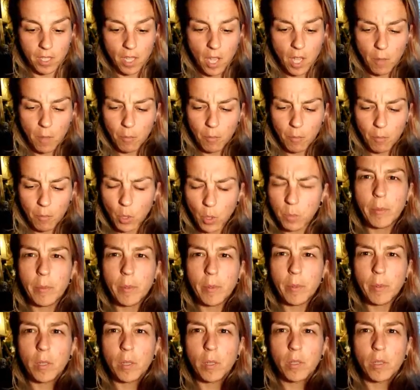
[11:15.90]
Most people
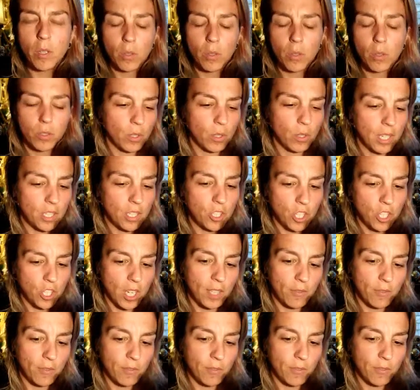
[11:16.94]
don't do things just
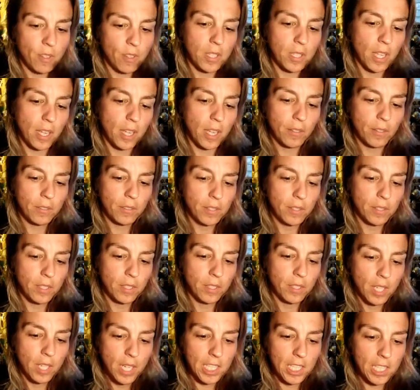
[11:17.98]
for themselves.
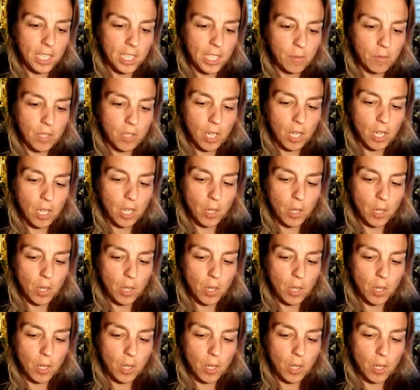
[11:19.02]
It seems like we